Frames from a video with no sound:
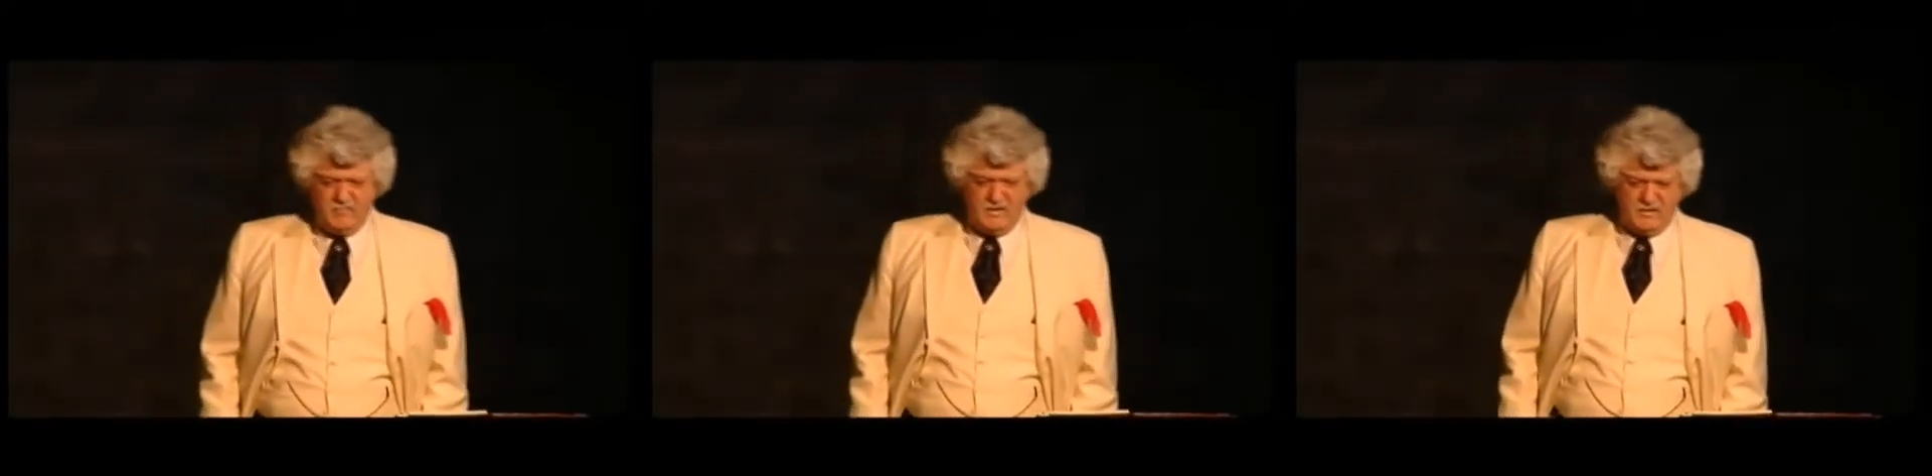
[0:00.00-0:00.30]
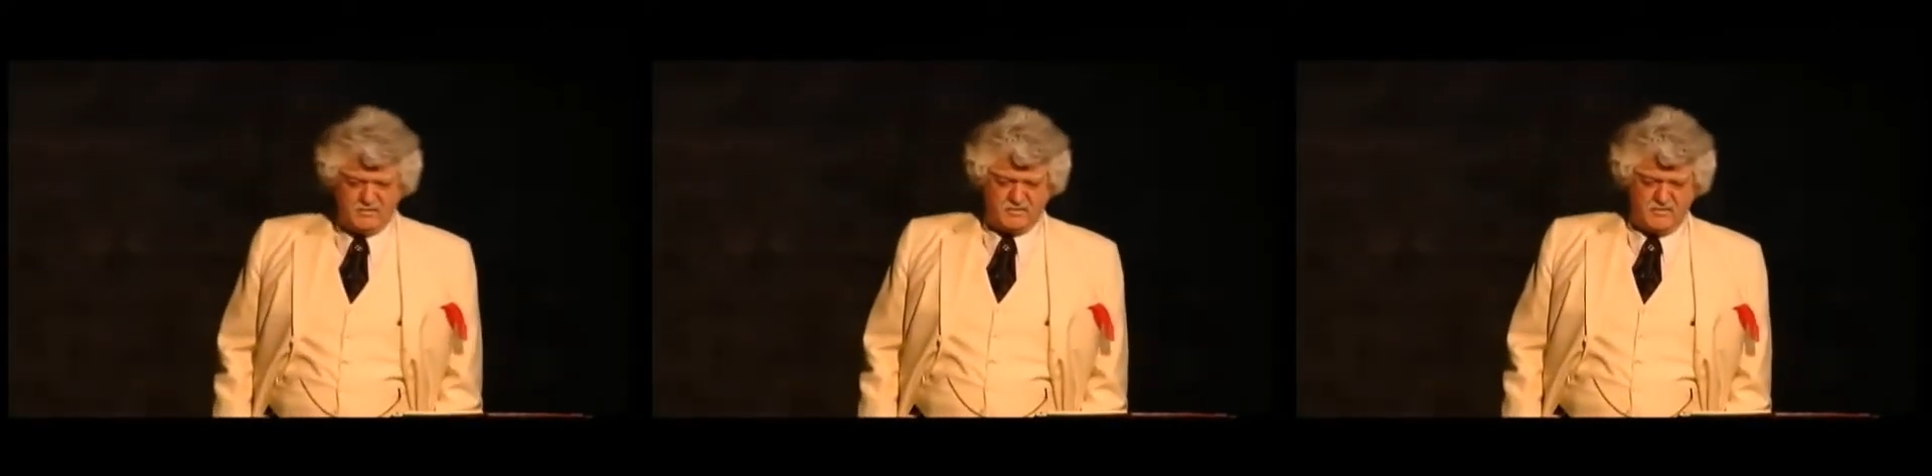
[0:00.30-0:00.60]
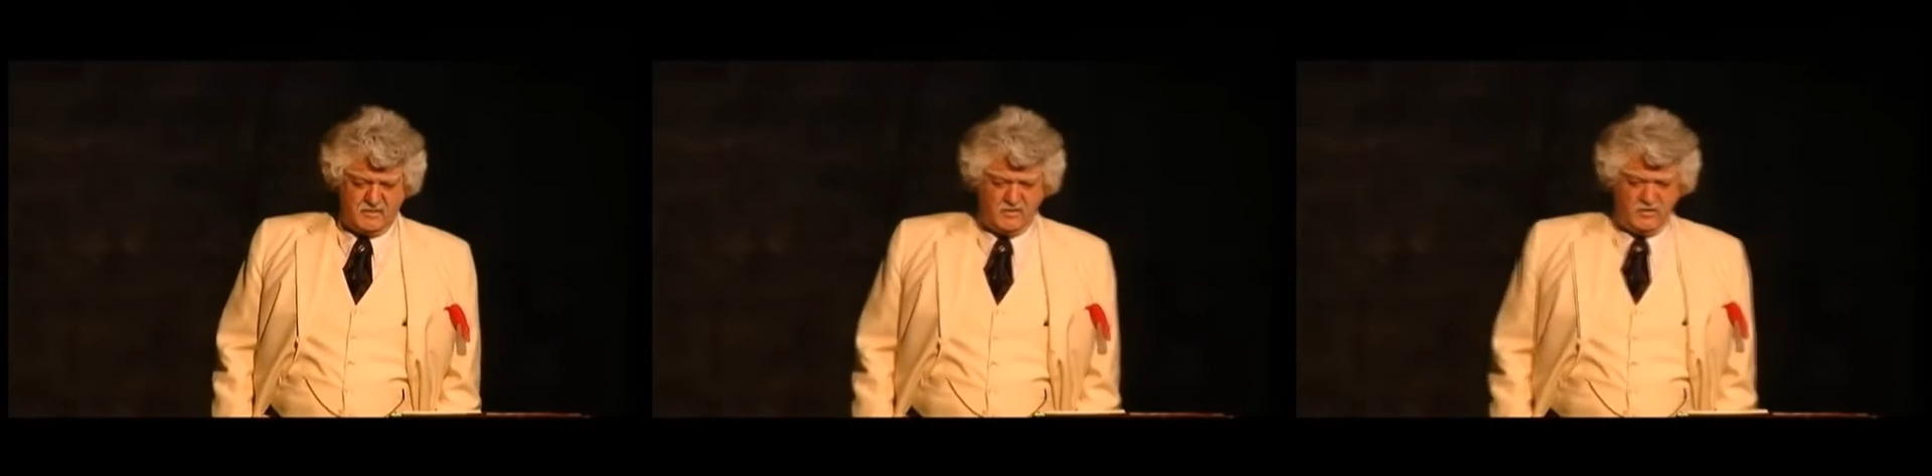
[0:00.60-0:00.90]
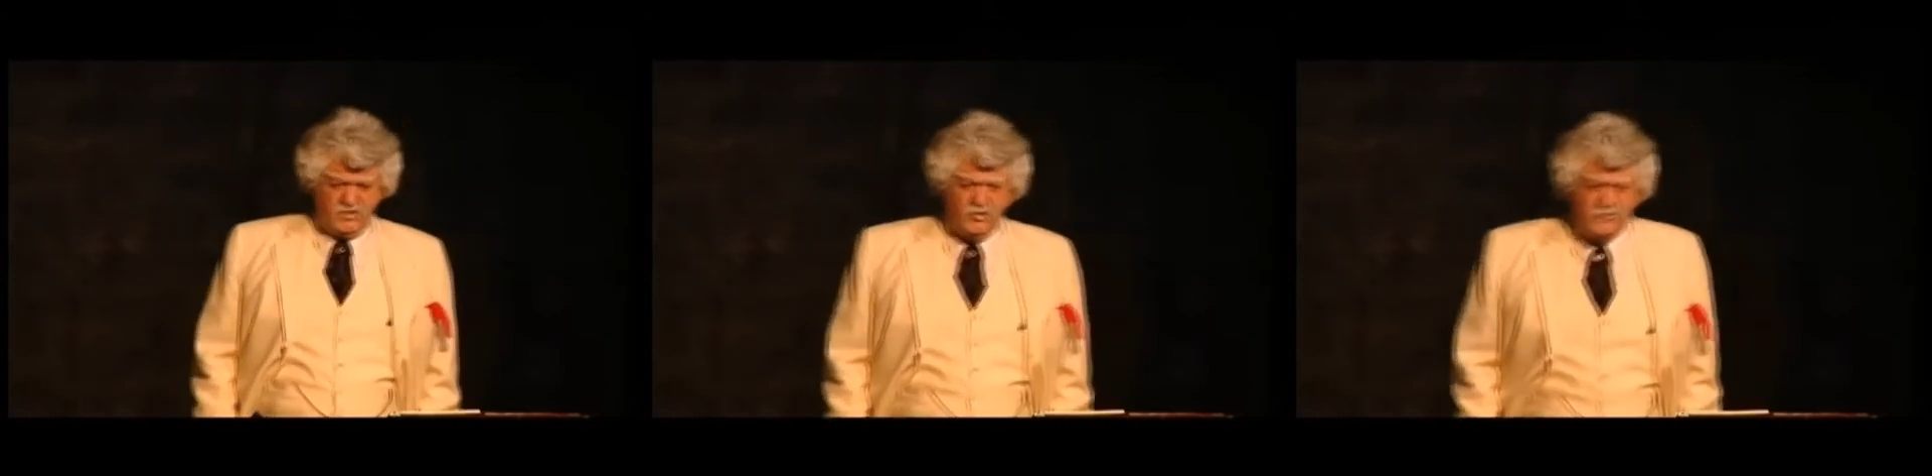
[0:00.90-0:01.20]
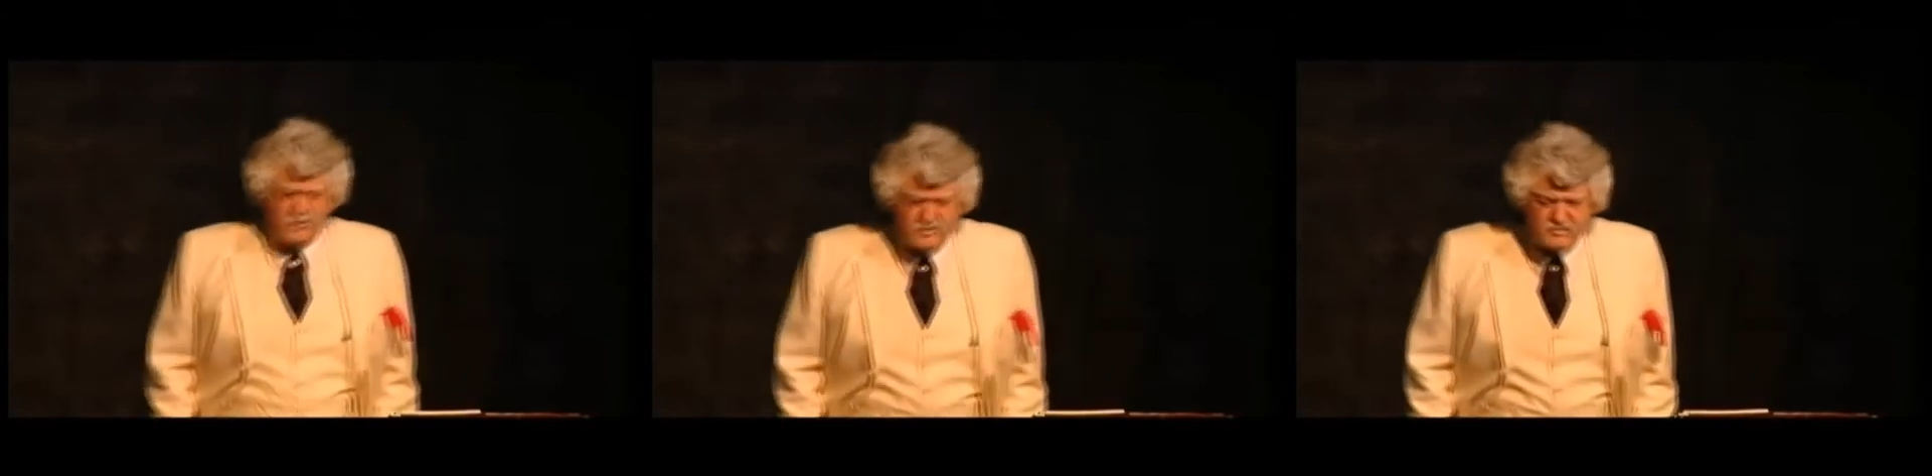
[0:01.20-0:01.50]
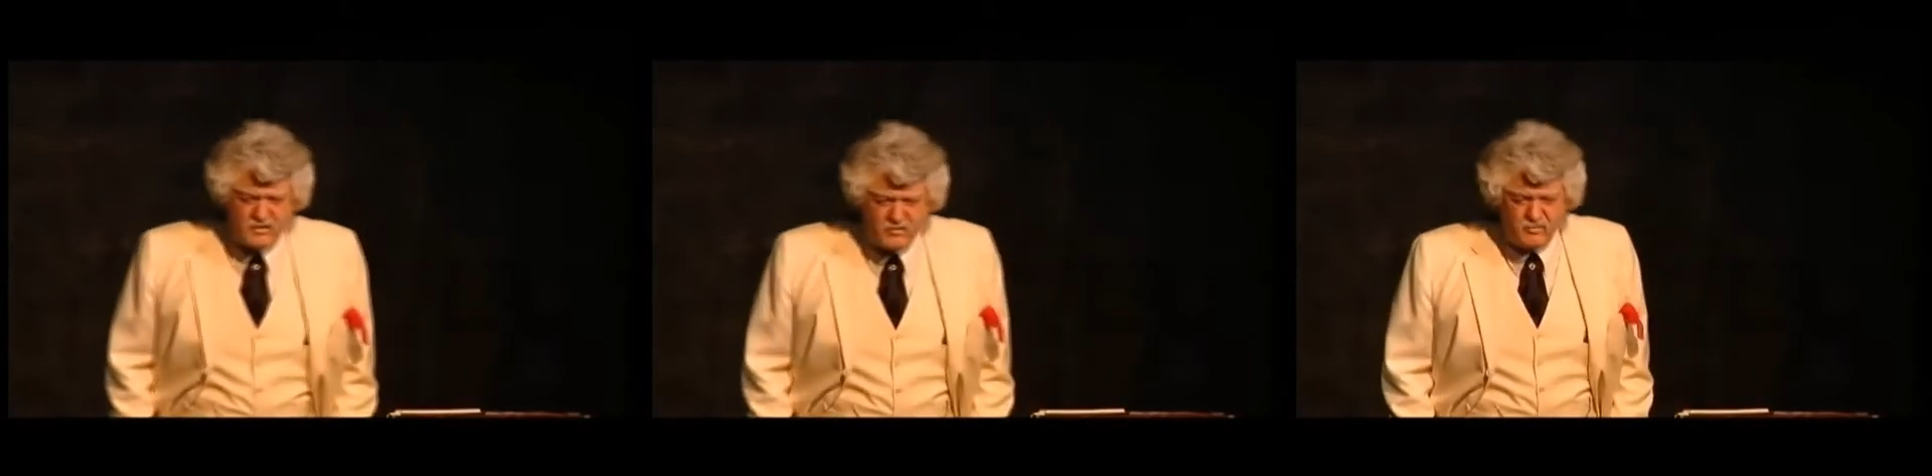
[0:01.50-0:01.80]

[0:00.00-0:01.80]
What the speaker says: midst than a humorist that